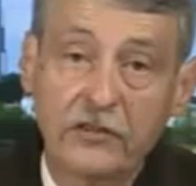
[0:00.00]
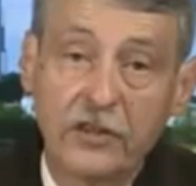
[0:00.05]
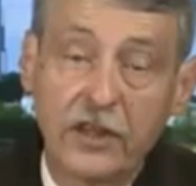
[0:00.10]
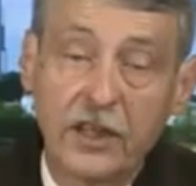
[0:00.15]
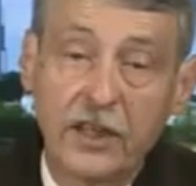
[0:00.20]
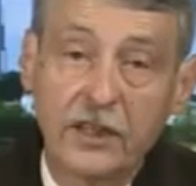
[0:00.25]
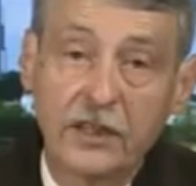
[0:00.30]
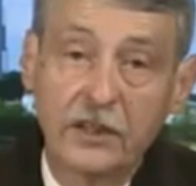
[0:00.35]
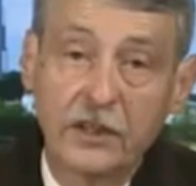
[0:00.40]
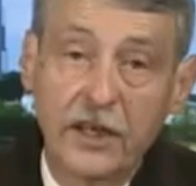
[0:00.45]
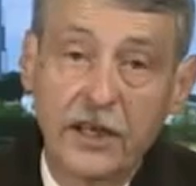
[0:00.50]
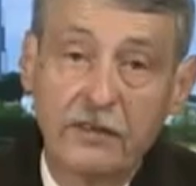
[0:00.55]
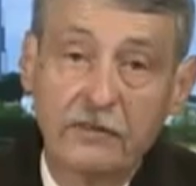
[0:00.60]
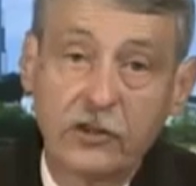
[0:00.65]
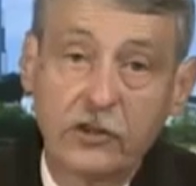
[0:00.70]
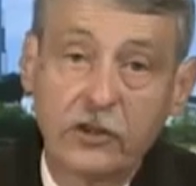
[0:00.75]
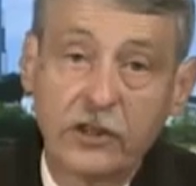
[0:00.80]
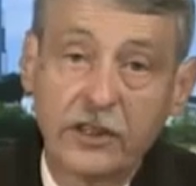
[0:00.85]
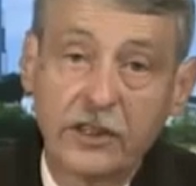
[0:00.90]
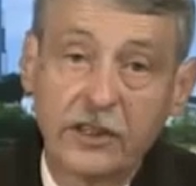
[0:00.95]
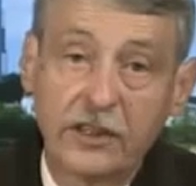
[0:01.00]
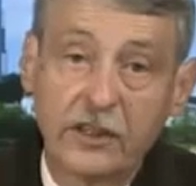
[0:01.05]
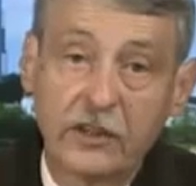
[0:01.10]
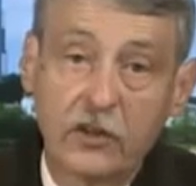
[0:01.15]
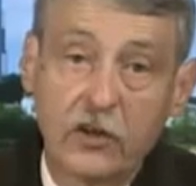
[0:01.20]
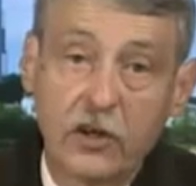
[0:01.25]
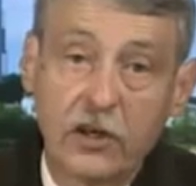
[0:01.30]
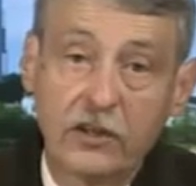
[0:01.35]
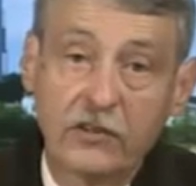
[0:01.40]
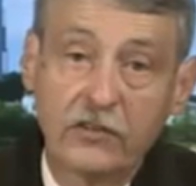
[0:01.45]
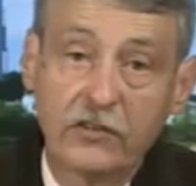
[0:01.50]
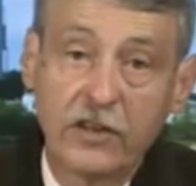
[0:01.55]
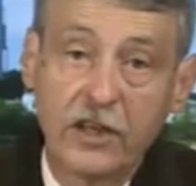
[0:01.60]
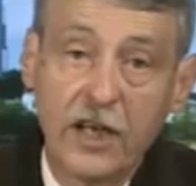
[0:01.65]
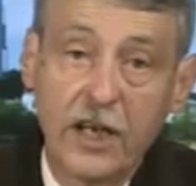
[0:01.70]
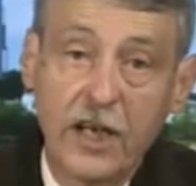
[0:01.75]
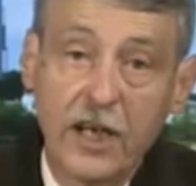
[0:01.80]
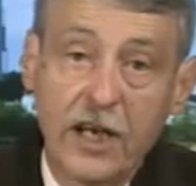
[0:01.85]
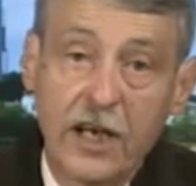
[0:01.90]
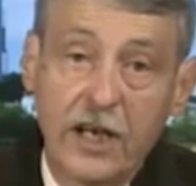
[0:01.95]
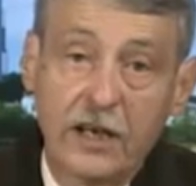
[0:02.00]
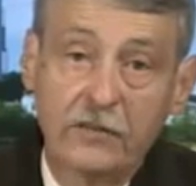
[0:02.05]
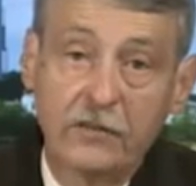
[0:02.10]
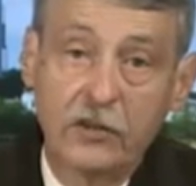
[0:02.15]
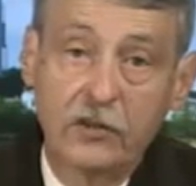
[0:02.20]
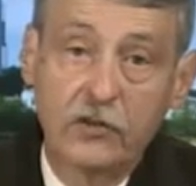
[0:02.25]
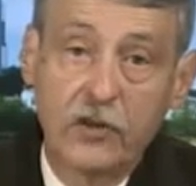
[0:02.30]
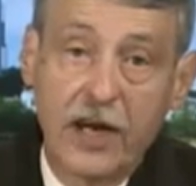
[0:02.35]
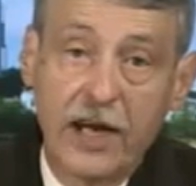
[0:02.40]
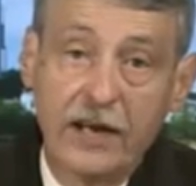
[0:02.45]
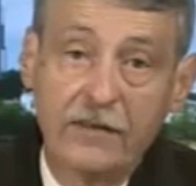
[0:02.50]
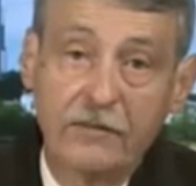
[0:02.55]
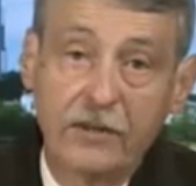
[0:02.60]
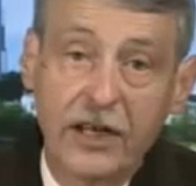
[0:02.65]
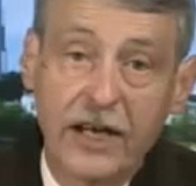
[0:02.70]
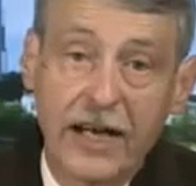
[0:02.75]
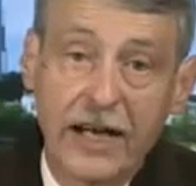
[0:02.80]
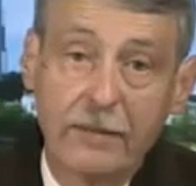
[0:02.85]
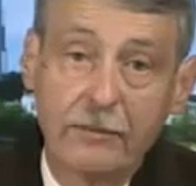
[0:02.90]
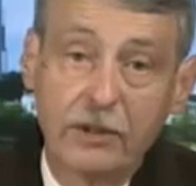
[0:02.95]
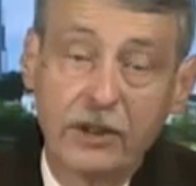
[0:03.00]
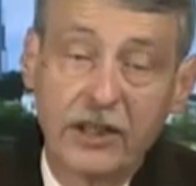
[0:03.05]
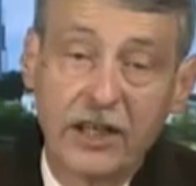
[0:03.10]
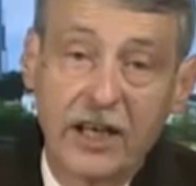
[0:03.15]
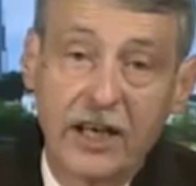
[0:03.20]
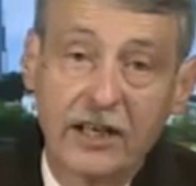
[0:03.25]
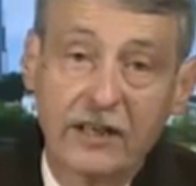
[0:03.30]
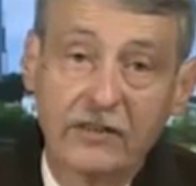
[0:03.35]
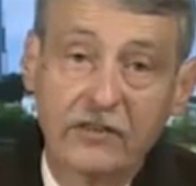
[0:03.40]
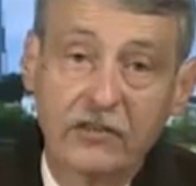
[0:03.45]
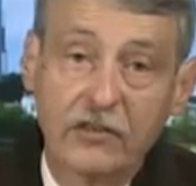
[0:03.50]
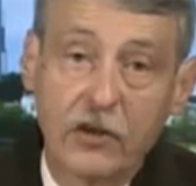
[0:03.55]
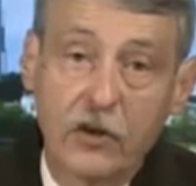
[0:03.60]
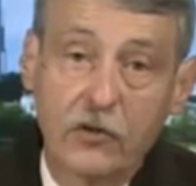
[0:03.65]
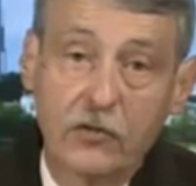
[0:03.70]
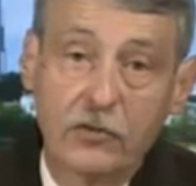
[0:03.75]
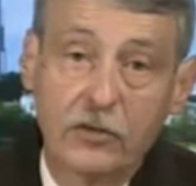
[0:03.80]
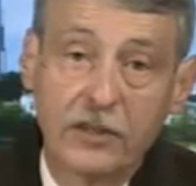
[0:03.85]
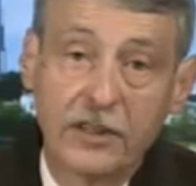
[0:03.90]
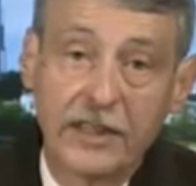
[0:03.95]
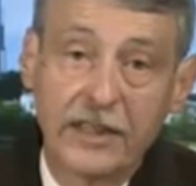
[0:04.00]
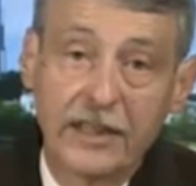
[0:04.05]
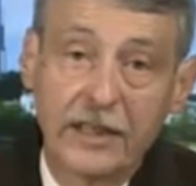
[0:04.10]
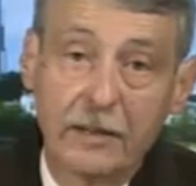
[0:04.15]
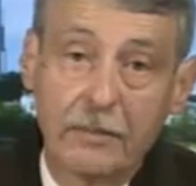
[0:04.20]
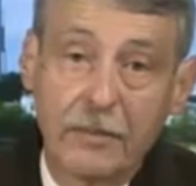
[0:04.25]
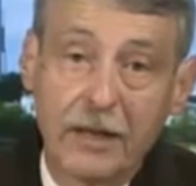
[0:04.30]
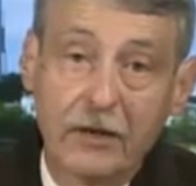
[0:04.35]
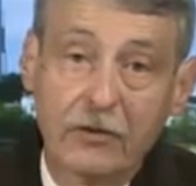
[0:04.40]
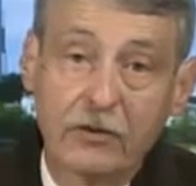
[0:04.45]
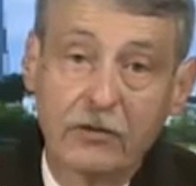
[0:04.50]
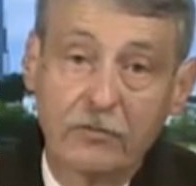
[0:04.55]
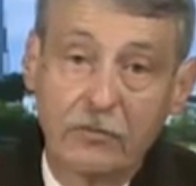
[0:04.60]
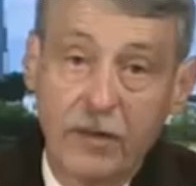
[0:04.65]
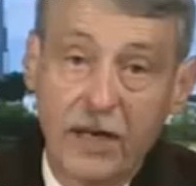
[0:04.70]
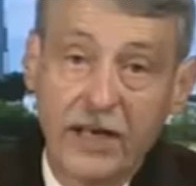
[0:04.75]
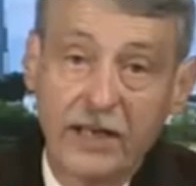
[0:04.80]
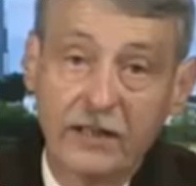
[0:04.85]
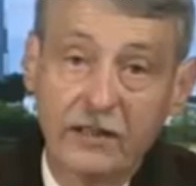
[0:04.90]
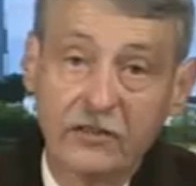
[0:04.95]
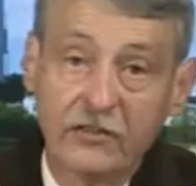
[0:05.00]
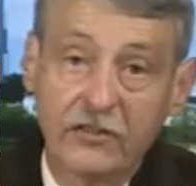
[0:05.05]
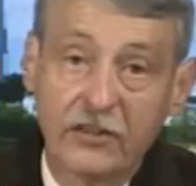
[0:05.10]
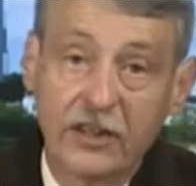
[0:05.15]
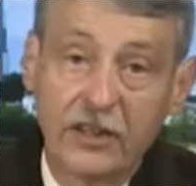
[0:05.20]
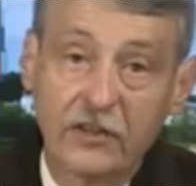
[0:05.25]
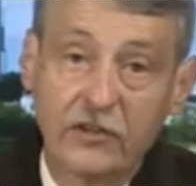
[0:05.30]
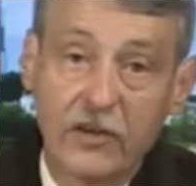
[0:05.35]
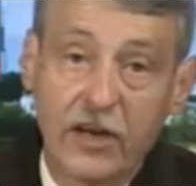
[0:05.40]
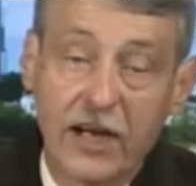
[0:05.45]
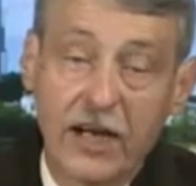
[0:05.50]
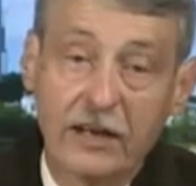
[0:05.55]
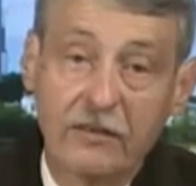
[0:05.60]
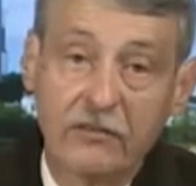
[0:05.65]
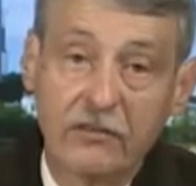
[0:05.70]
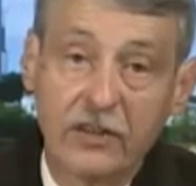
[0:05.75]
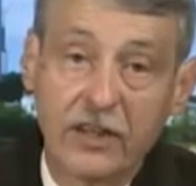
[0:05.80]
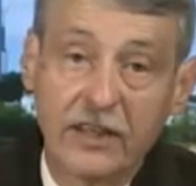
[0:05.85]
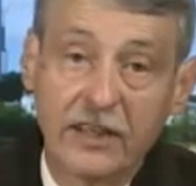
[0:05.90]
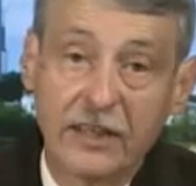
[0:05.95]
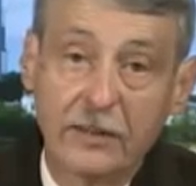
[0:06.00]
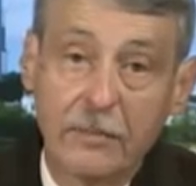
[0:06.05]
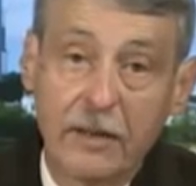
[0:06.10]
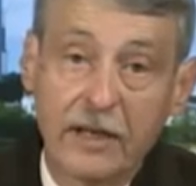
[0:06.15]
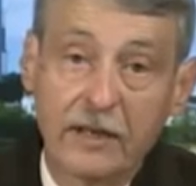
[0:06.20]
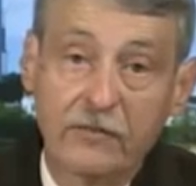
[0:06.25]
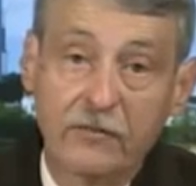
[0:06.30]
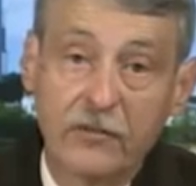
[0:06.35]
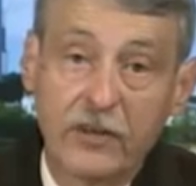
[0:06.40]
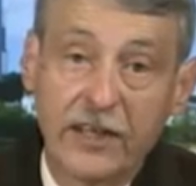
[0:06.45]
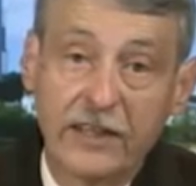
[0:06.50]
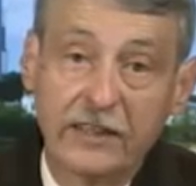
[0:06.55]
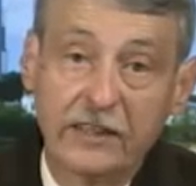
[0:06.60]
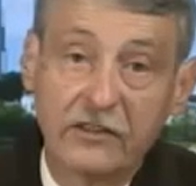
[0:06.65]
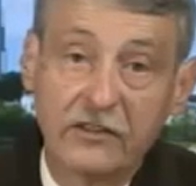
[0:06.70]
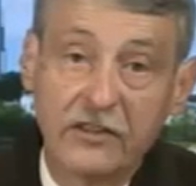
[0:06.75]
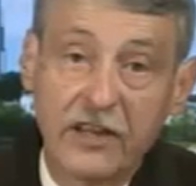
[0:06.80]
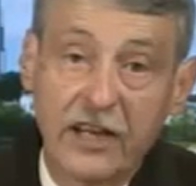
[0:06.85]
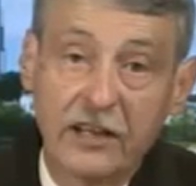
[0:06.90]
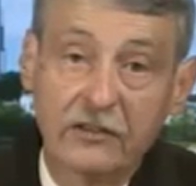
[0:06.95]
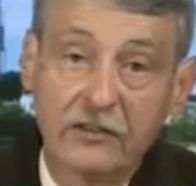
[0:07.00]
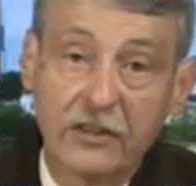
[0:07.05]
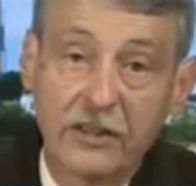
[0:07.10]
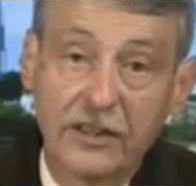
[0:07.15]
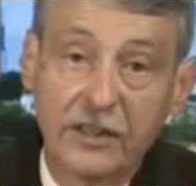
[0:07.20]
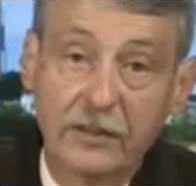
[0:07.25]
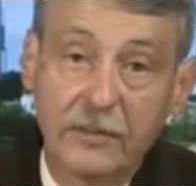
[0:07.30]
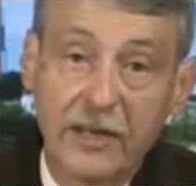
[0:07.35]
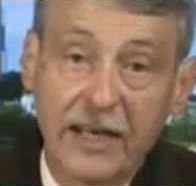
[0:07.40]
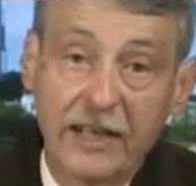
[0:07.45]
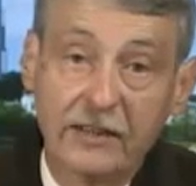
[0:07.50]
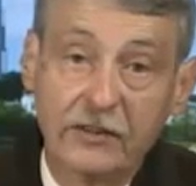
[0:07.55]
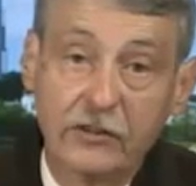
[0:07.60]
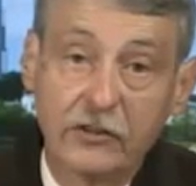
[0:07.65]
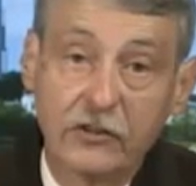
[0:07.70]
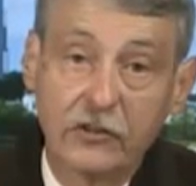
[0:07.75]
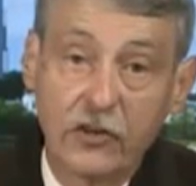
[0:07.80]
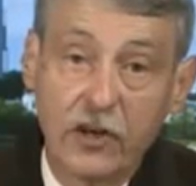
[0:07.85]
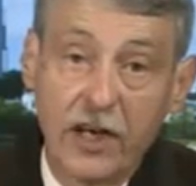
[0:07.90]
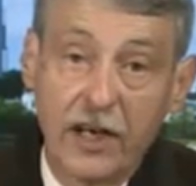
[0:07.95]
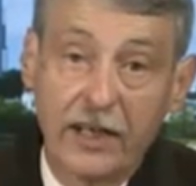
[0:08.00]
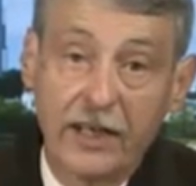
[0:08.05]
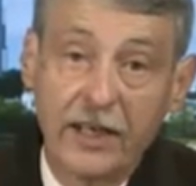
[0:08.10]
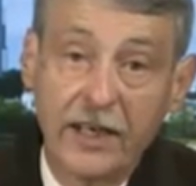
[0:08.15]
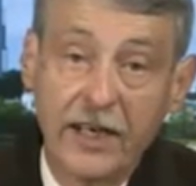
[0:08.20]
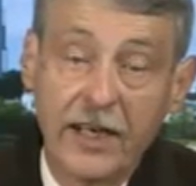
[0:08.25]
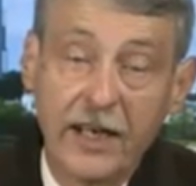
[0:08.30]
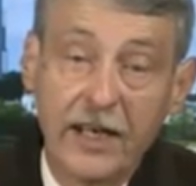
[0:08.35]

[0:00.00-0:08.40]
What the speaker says: You have to look at the cost of the driver amortized over the amount of miles that he drives and the amount of freight that's actually in the back of the truck.